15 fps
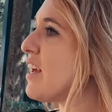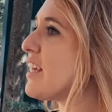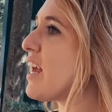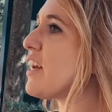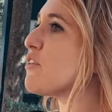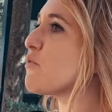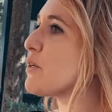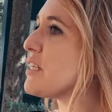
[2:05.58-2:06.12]

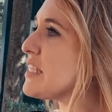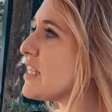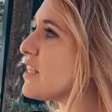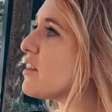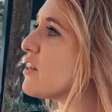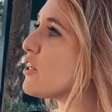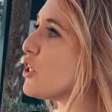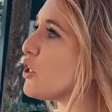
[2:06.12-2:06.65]
Yeah, and
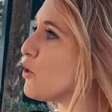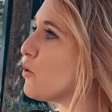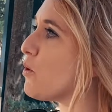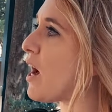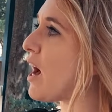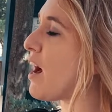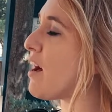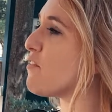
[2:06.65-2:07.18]
recently
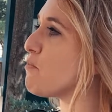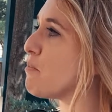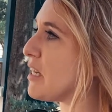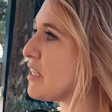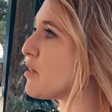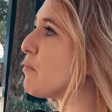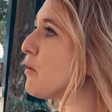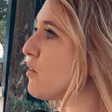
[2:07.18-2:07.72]
you have
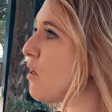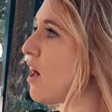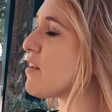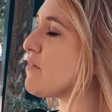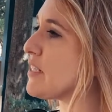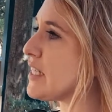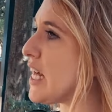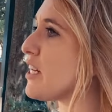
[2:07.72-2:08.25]
picked up a lot
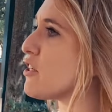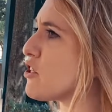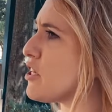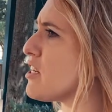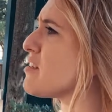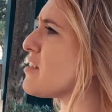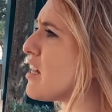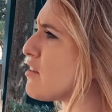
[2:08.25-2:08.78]
of
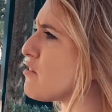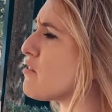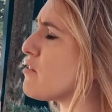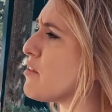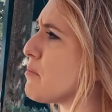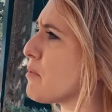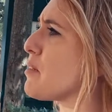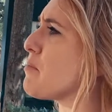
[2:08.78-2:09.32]
attention. It's not
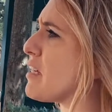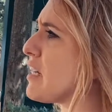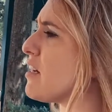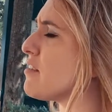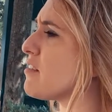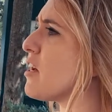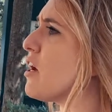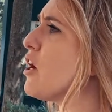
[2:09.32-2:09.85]
simply
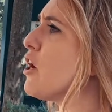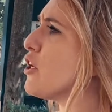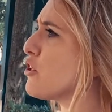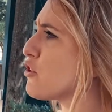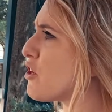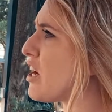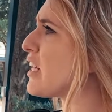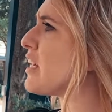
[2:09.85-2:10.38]
because
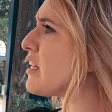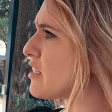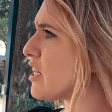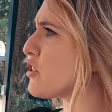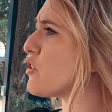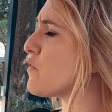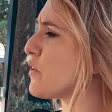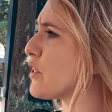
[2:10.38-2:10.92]
you're trying to get
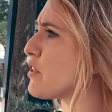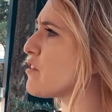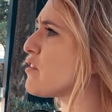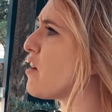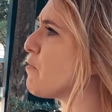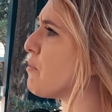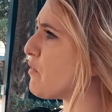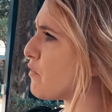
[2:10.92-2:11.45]
attention for
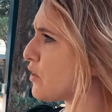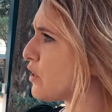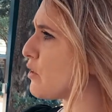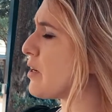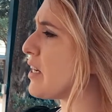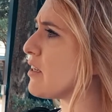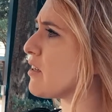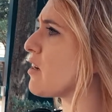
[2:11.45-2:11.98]
yourself, but for the
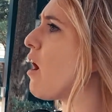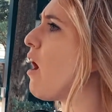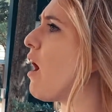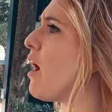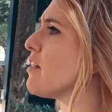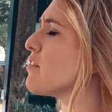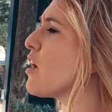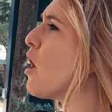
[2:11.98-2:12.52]
greater
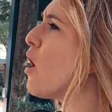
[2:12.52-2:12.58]
cause.